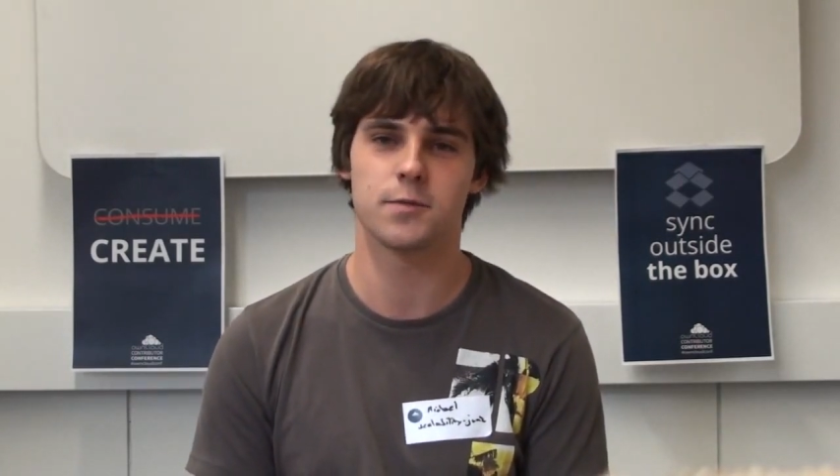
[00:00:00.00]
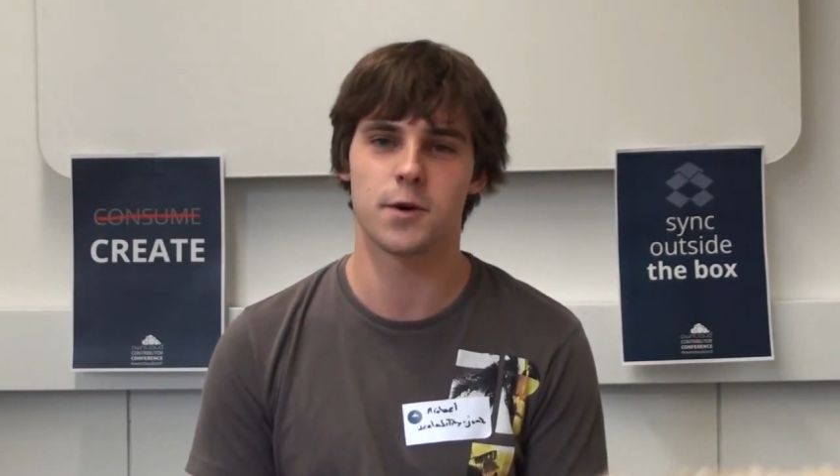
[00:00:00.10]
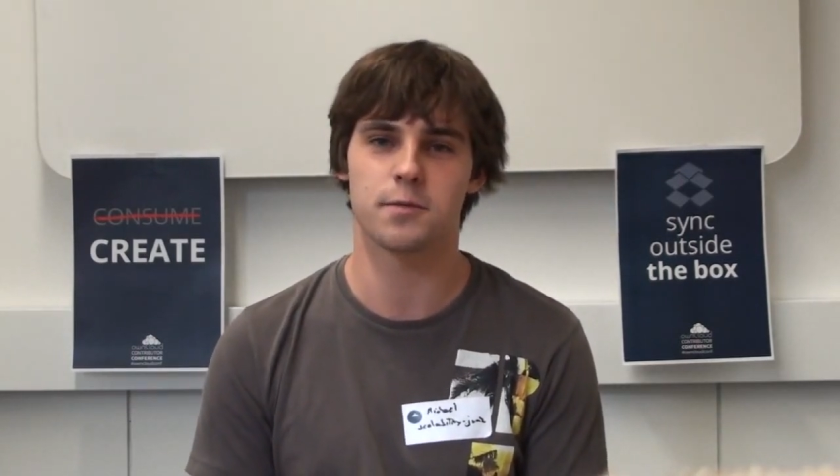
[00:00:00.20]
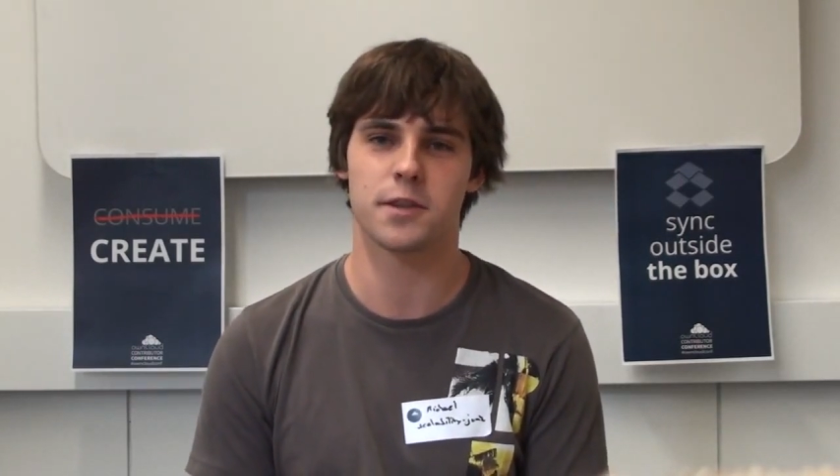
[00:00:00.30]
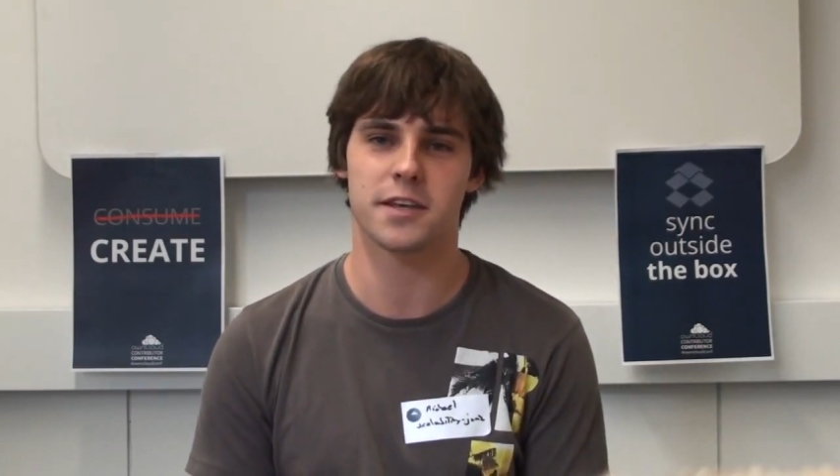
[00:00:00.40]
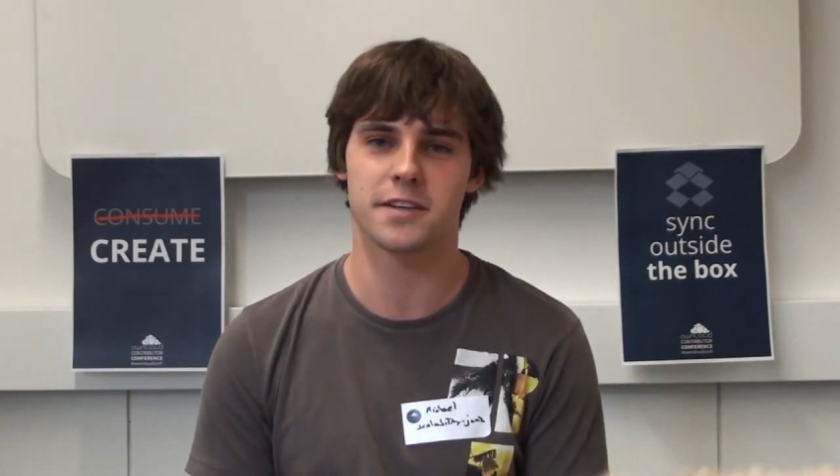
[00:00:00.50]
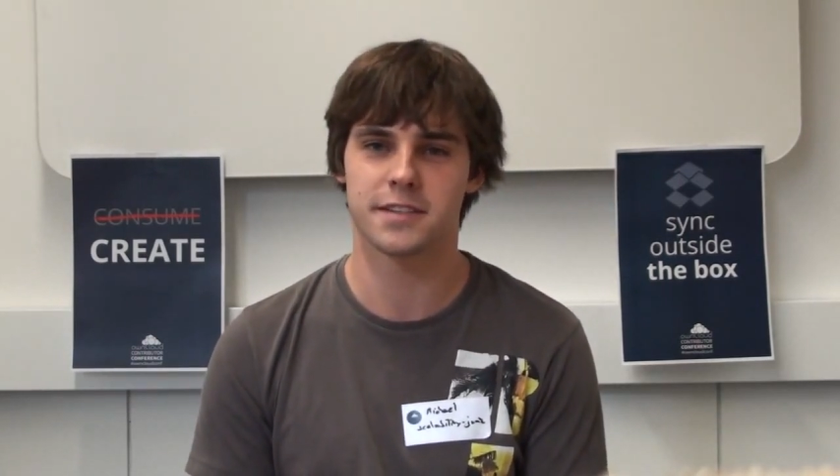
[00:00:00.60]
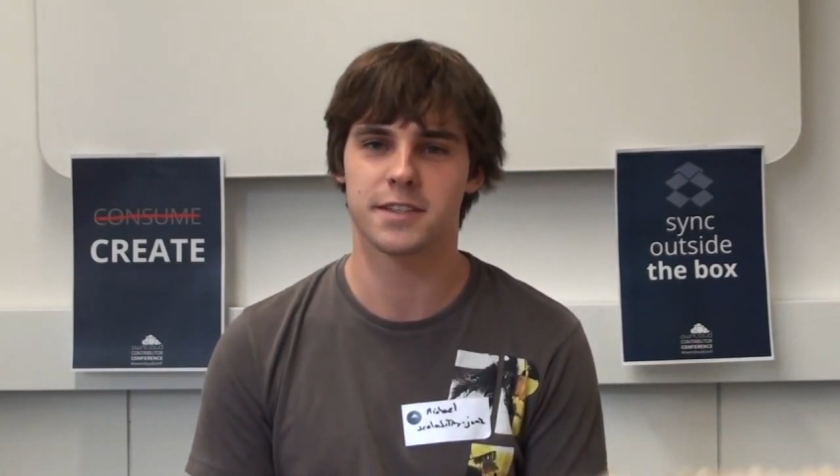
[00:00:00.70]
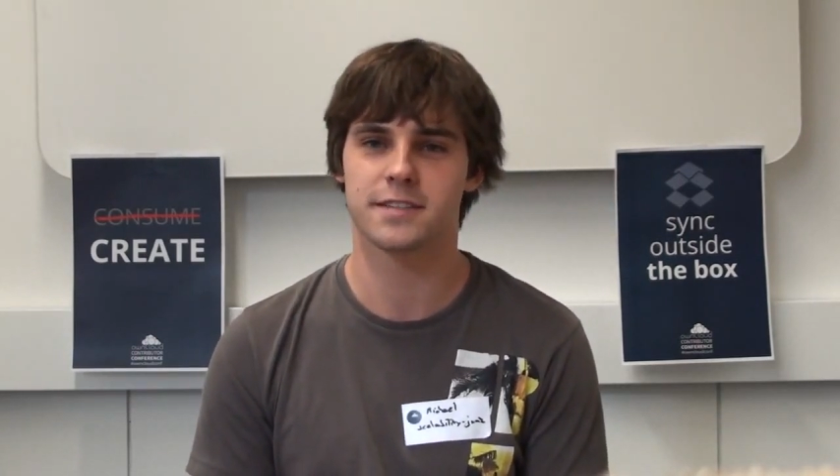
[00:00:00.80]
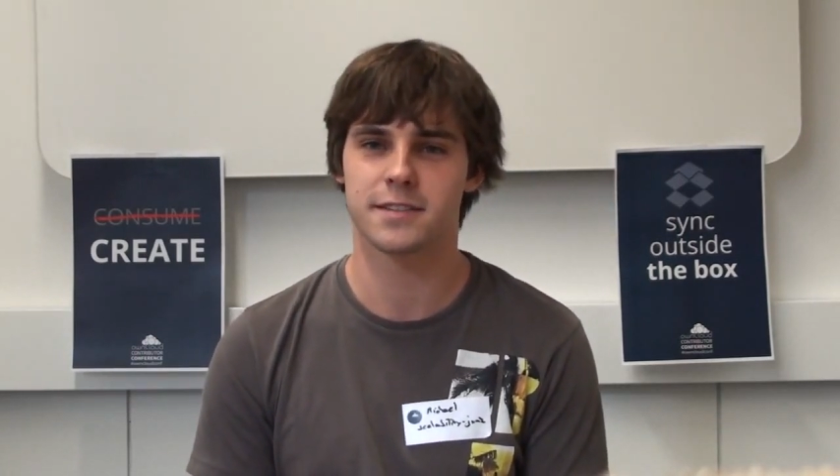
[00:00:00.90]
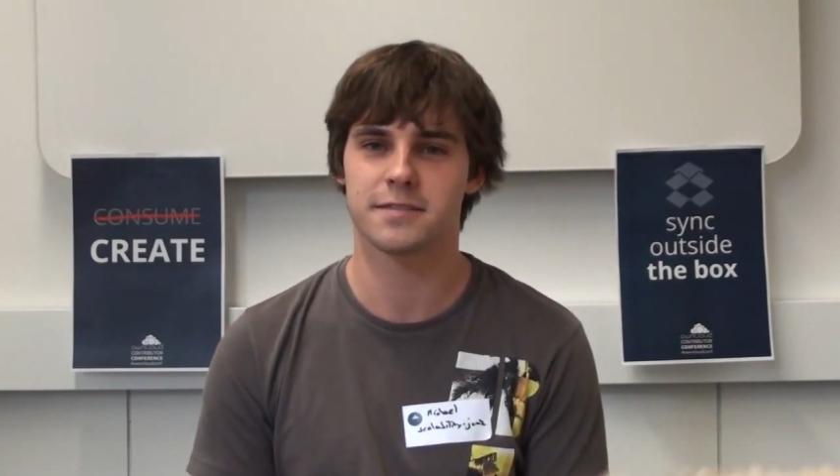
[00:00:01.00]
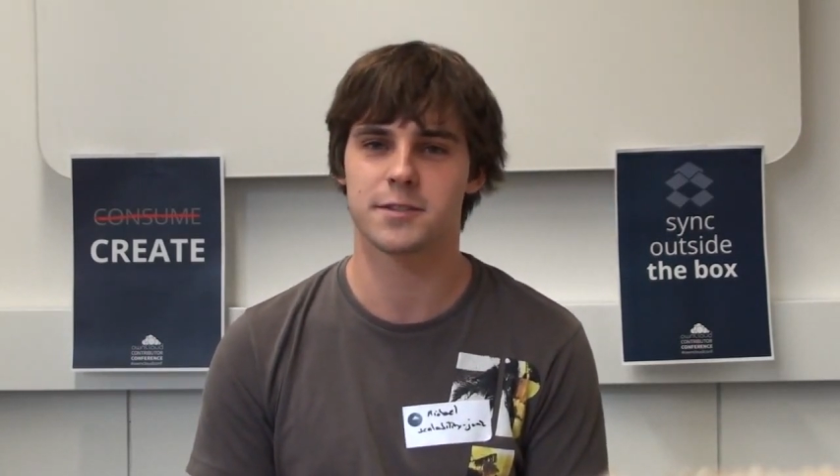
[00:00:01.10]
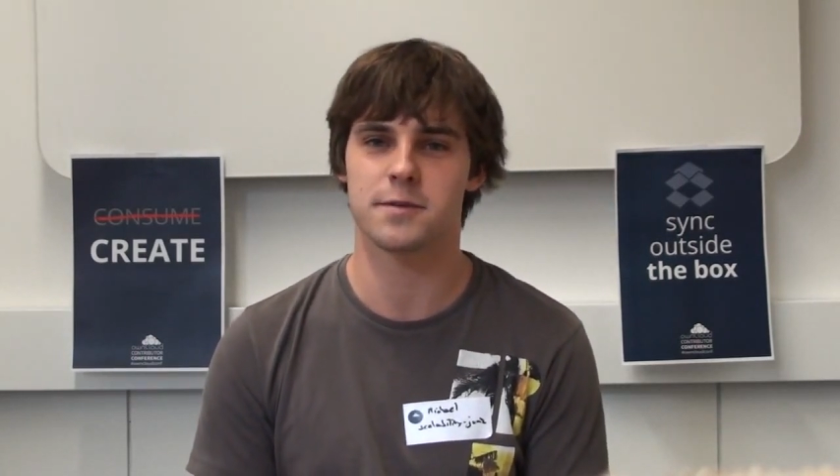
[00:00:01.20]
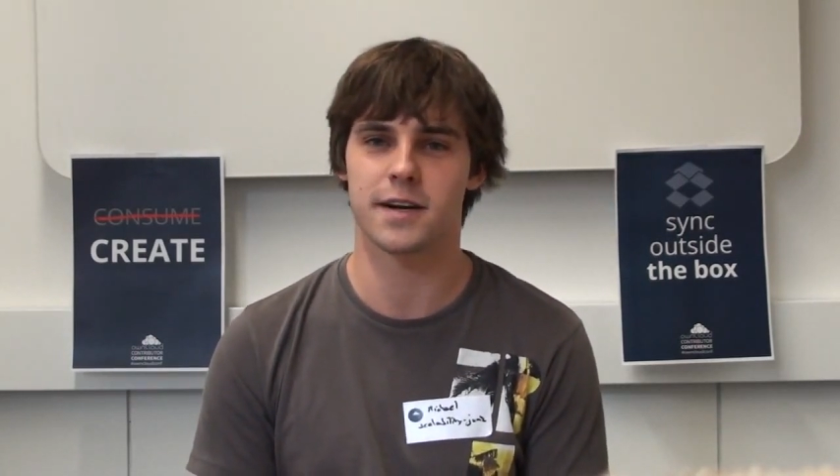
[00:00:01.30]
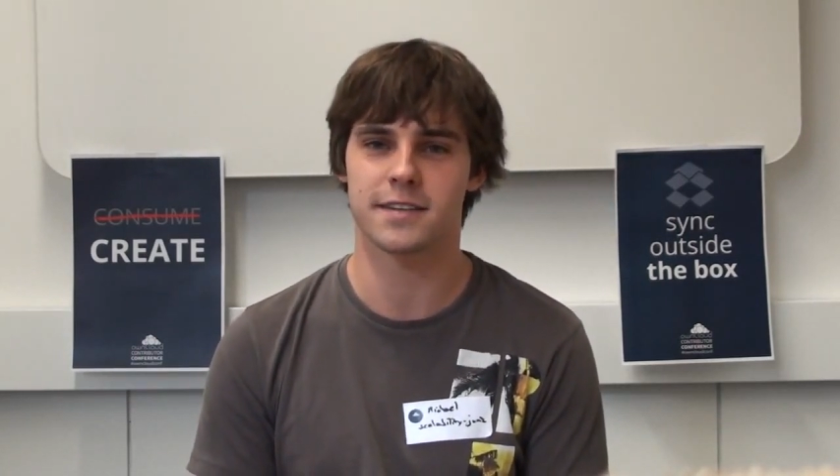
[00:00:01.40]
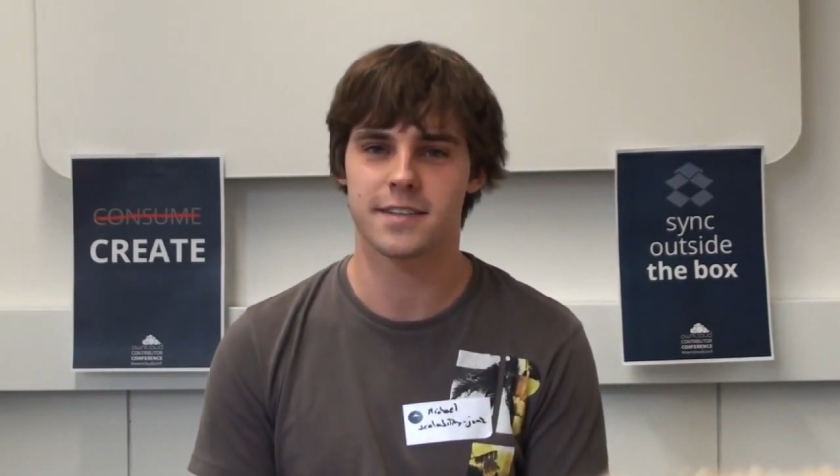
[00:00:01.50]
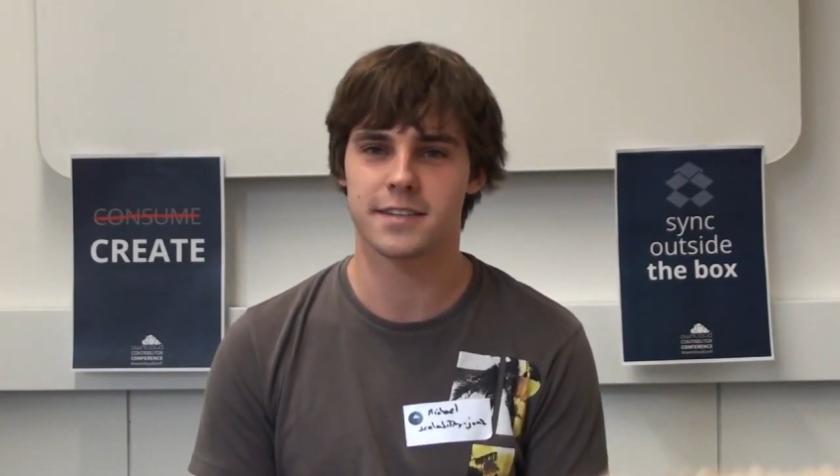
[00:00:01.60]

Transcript: work with it quite.